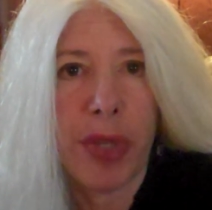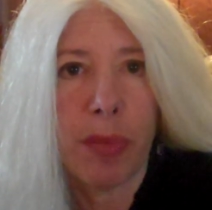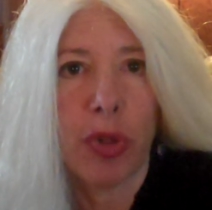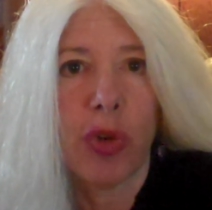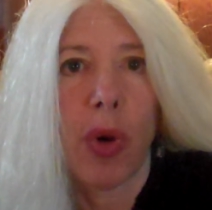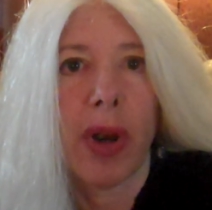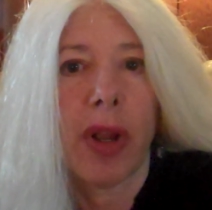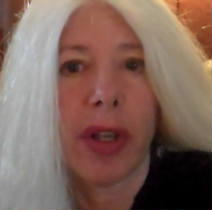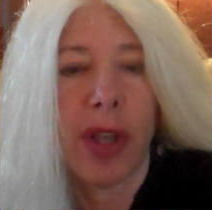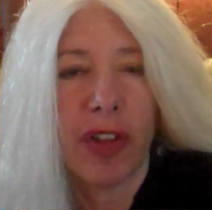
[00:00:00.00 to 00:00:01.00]
people who
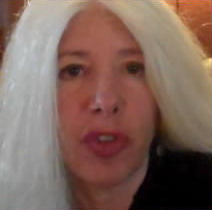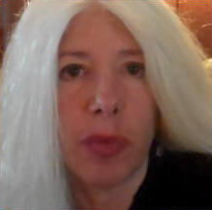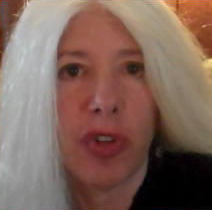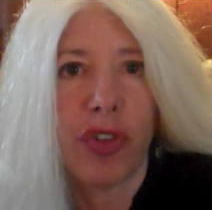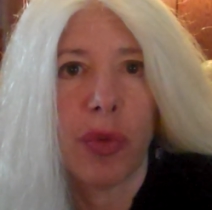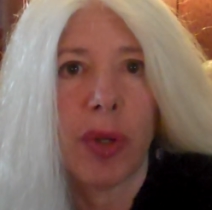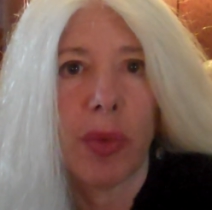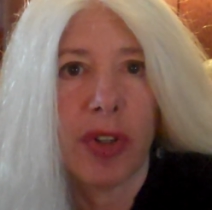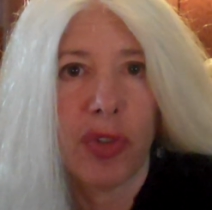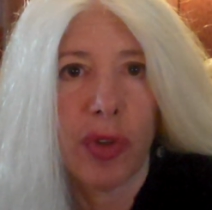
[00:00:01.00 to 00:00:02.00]
are accustomed to
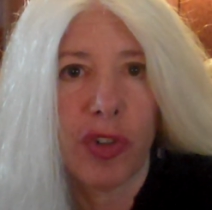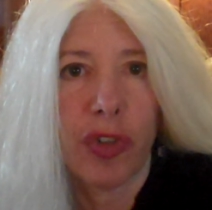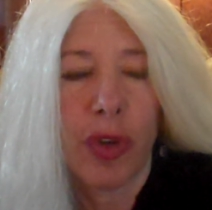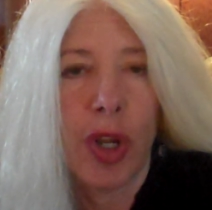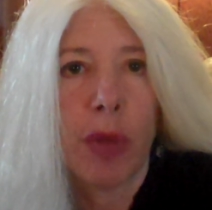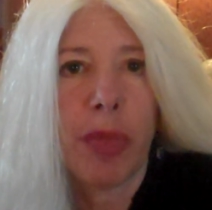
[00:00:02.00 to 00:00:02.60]
doing research,